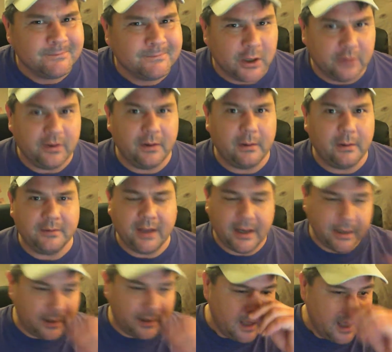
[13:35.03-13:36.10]
You see what I'm
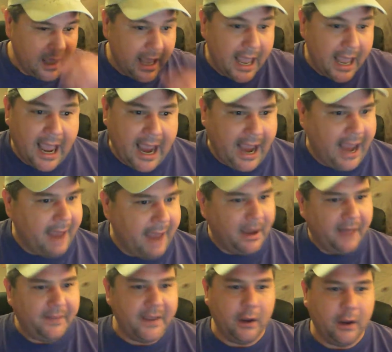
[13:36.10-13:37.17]
saying? Am
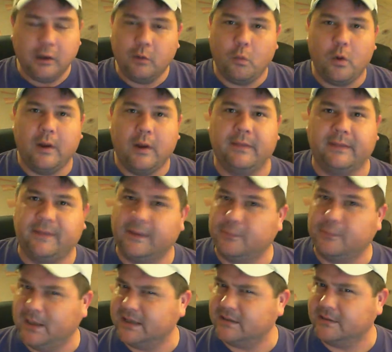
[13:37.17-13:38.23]
I the only one that
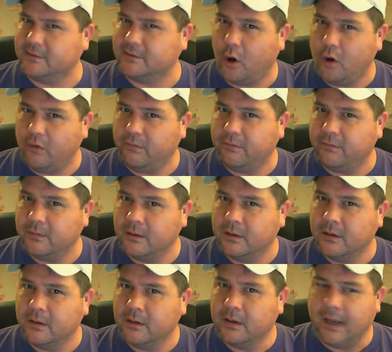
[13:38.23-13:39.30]
this pisses off?
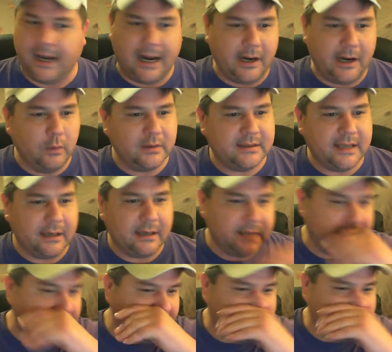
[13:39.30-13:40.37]
And I know it sounds
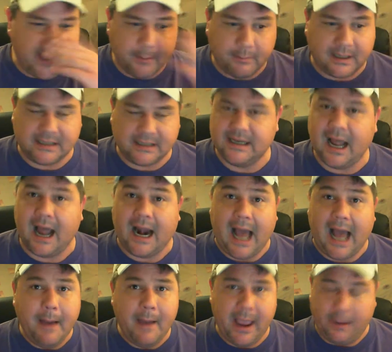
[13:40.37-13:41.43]
like a vent, but it's not.
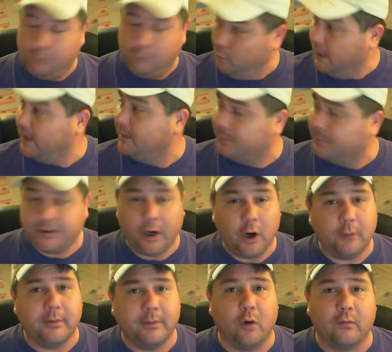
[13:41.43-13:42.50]
I am really
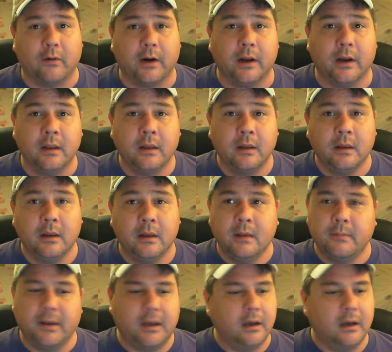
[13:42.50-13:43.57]
perturbed over it.
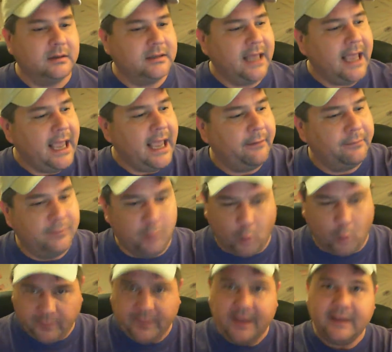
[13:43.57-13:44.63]
Because they have,
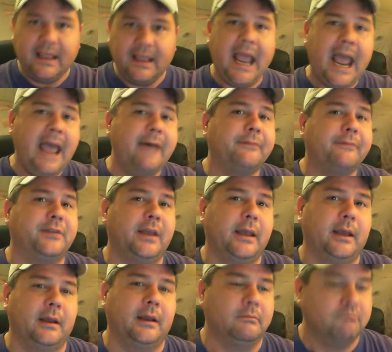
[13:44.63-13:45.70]
one thing they have
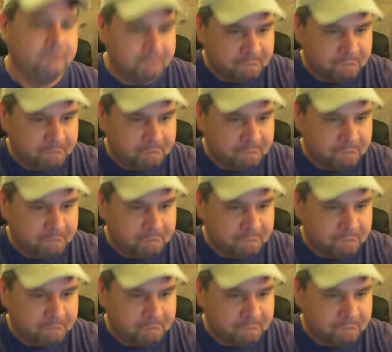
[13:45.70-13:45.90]
said,